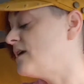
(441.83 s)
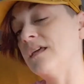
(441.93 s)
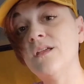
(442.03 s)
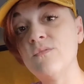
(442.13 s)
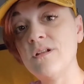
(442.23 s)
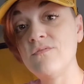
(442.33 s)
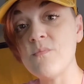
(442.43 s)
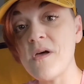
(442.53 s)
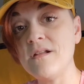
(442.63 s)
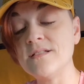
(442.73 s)
getting rid of the
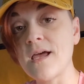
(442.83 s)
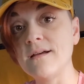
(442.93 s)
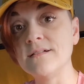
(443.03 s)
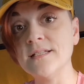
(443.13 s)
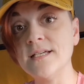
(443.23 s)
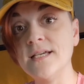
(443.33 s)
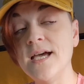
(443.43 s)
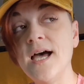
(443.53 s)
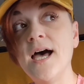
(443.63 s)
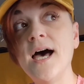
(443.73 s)
bed entirely.
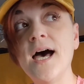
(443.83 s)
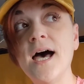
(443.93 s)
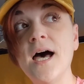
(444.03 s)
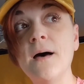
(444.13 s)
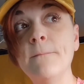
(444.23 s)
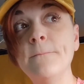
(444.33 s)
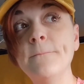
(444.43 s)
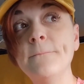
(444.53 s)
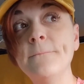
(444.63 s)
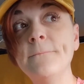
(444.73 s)
Um,
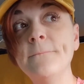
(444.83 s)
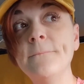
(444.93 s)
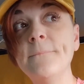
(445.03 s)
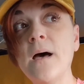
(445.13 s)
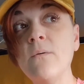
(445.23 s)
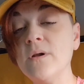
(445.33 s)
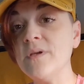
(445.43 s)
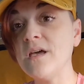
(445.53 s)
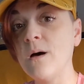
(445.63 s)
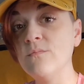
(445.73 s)
I want to
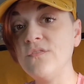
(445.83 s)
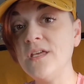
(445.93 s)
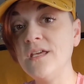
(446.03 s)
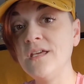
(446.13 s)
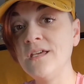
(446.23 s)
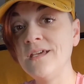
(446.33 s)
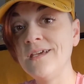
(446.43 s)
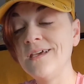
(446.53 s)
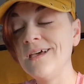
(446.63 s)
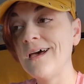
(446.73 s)
be comfy.
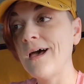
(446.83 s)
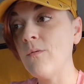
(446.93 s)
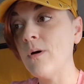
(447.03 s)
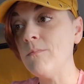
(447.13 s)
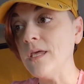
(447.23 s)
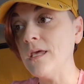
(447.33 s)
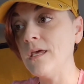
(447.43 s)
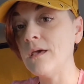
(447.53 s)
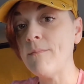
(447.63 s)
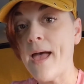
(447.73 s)
I want
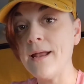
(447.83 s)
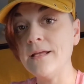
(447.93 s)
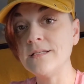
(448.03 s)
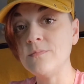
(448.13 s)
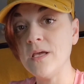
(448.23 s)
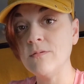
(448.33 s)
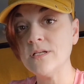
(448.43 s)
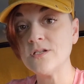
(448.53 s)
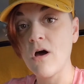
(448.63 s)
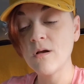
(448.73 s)
me and Maddie to be able
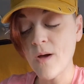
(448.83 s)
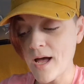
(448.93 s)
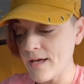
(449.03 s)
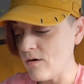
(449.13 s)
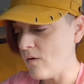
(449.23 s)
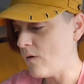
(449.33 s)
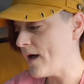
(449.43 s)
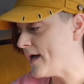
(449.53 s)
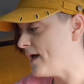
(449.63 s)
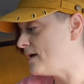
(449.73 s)
to dogpile
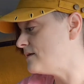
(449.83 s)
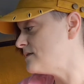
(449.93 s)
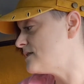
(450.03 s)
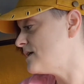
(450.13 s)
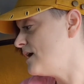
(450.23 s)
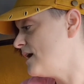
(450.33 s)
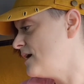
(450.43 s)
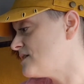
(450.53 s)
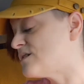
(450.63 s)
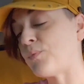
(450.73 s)
and
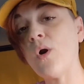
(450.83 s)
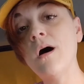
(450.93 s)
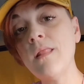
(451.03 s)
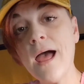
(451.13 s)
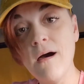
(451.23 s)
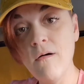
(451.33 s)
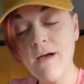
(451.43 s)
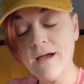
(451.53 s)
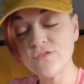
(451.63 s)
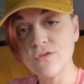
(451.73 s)
sprawl out
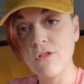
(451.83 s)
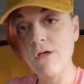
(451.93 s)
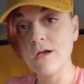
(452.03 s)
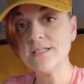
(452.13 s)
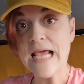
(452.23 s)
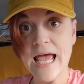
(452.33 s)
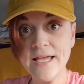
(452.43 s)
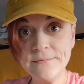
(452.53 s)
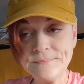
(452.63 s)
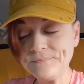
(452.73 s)
after a long day.